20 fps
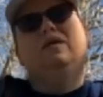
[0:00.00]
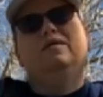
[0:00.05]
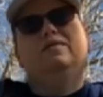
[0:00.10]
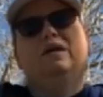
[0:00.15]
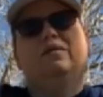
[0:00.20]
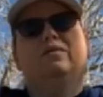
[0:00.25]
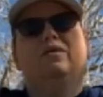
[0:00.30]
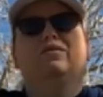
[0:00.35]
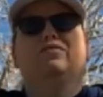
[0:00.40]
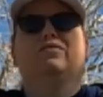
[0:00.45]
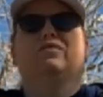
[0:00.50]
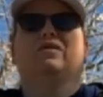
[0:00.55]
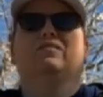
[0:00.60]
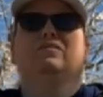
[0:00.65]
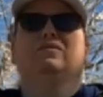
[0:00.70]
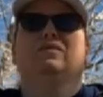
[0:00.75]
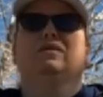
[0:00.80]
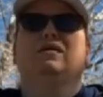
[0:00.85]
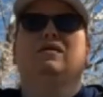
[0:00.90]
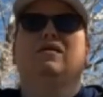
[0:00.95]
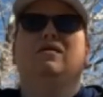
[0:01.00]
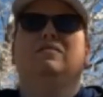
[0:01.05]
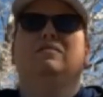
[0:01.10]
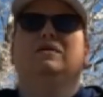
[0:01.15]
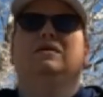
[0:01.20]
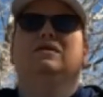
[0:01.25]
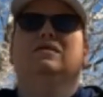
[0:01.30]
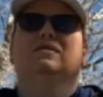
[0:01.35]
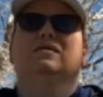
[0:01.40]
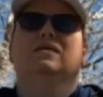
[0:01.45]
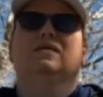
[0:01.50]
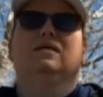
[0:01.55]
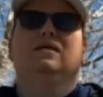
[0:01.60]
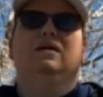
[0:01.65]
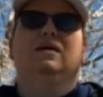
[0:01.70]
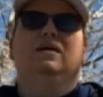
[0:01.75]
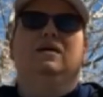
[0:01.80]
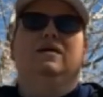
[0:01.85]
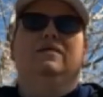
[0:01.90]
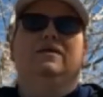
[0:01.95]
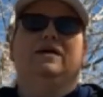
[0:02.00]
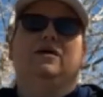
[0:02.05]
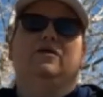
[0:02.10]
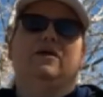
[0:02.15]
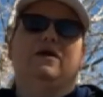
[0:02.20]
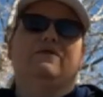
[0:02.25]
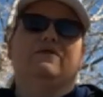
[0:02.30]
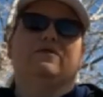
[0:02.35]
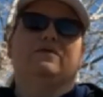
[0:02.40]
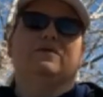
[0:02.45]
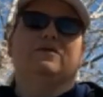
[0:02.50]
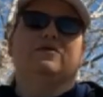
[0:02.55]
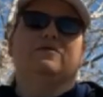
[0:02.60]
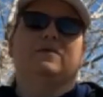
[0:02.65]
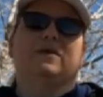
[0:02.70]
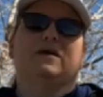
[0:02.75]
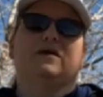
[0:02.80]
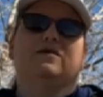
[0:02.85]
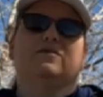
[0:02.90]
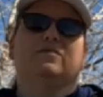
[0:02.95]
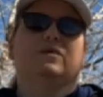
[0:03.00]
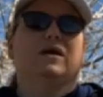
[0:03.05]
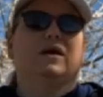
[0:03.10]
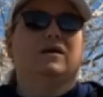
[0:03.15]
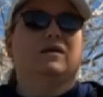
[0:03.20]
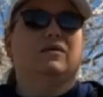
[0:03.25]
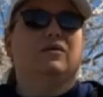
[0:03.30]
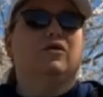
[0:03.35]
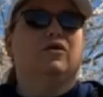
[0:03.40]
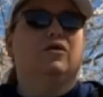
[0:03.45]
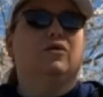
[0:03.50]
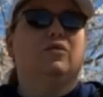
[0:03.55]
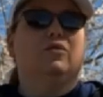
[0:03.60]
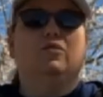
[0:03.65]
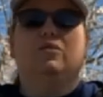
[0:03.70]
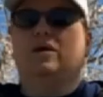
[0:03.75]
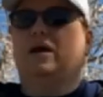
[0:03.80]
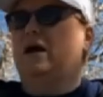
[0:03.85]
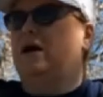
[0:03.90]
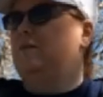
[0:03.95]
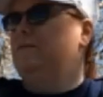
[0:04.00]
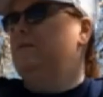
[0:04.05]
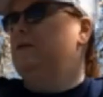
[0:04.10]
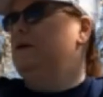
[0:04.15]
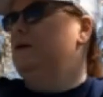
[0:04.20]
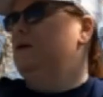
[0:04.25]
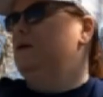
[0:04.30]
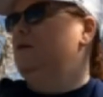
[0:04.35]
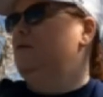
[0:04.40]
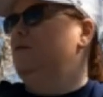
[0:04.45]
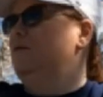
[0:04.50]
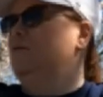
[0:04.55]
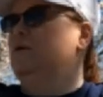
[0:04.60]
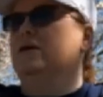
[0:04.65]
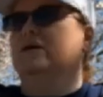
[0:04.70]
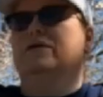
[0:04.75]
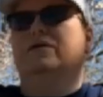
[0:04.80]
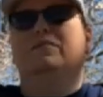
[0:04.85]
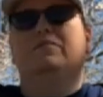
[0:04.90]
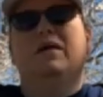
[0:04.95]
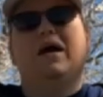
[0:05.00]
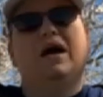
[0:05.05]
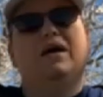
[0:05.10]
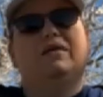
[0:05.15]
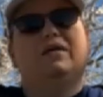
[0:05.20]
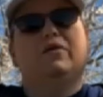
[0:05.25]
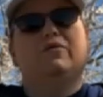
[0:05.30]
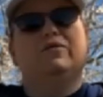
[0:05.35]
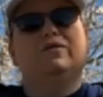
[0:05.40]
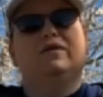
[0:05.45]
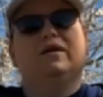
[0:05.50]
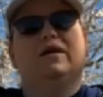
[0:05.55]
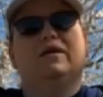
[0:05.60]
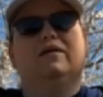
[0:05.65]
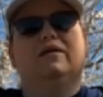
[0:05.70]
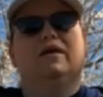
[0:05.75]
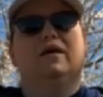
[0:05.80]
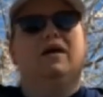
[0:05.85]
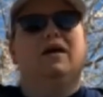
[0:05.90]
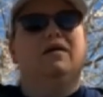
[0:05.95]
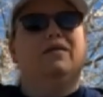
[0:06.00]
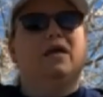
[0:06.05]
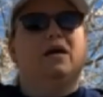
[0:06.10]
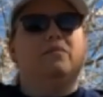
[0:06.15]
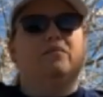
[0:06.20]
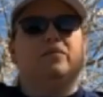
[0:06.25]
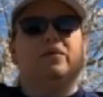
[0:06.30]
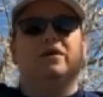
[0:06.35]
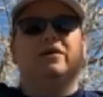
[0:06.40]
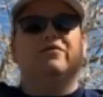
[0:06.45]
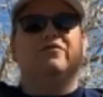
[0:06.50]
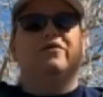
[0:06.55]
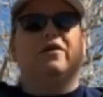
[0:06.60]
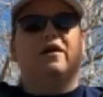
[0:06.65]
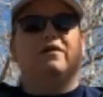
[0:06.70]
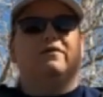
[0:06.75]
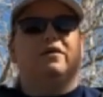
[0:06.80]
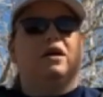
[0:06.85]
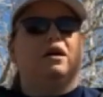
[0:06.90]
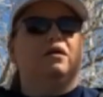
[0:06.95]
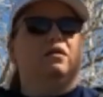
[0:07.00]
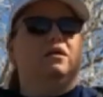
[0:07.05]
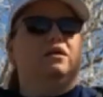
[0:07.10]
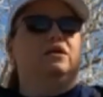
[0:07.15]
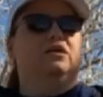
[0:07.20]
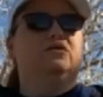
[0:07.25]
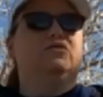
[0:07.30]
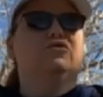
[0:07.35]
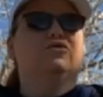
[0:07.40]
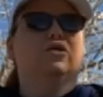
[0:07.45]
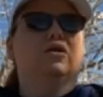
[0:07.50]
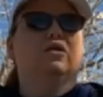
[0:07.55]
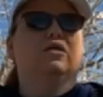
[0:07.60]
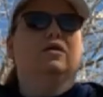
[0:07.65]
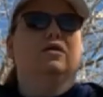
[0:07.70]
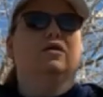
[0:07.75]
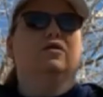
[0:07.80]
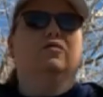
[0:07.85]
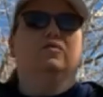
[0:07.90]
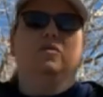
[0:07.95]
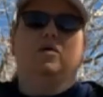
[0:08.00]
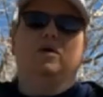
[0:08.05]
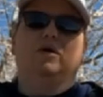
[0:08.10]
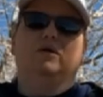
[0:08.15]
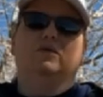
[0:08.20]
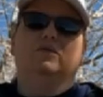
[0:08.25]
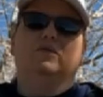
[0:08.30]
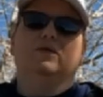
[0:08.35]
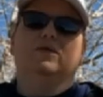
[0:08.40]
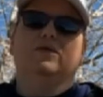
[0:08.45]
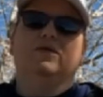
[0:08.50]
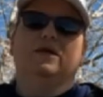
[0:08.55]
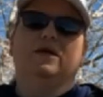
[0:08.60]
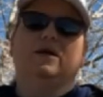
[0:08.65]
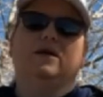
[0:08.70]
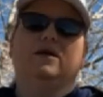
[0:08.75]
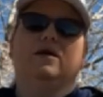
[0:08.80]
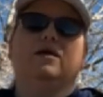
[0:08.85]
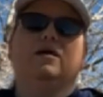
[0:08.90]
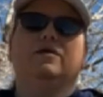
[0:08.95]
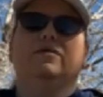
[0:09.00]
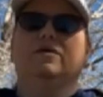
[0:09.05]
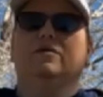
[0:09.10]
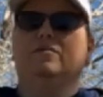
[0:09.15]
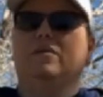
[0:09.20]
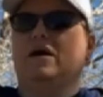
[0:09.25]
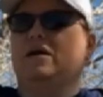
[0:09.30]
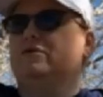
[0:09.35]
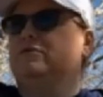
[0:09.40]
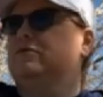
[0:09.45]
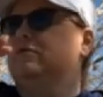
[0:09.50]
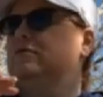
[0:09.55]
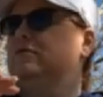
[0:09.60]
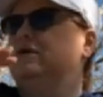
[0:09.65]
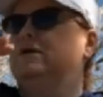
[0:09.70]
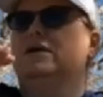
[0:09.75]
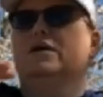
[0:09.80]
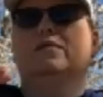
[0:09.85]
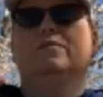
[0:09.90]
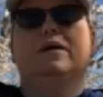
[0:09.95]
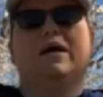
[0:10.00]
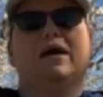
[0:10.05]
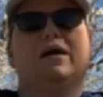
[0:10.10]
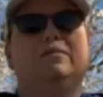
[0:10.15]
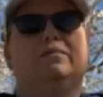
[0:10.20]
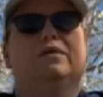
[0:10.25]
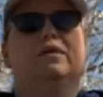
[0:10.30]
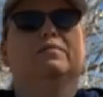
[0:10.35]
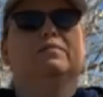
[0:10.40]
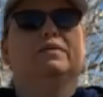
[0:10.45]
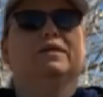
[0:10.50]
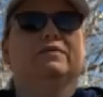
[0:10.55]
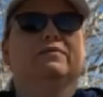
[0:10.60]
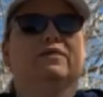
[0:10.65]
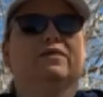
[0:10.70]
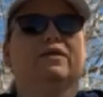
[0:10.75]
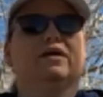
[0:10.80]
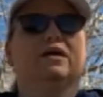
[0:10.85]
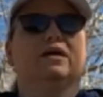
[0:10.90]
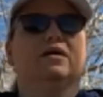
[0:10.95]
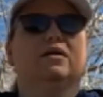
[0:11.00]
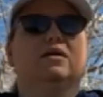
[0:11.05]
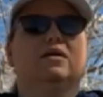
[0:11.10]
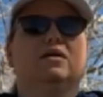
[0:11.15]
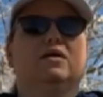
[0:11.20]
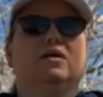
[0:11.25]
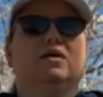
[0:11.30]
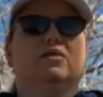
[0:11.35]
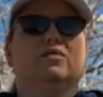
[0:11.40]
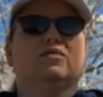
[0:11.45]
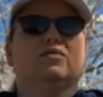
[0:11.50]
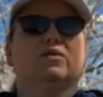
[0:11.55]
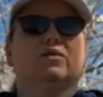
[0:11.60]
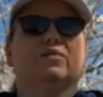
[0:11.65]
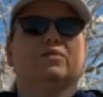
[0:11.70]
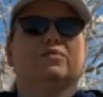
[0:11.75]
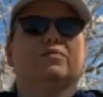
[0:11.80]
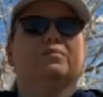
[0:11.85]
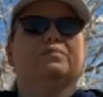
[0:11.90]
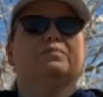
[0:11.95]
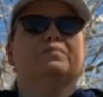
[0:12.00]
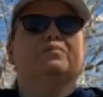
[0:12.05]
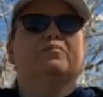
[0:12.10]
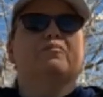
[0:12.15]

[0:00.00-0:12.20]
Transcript: That one also comes with a con because then I don't have as much space. When I go camping with Max, I always take that big 5-gallon jug of water with the manual hand pump and everything. So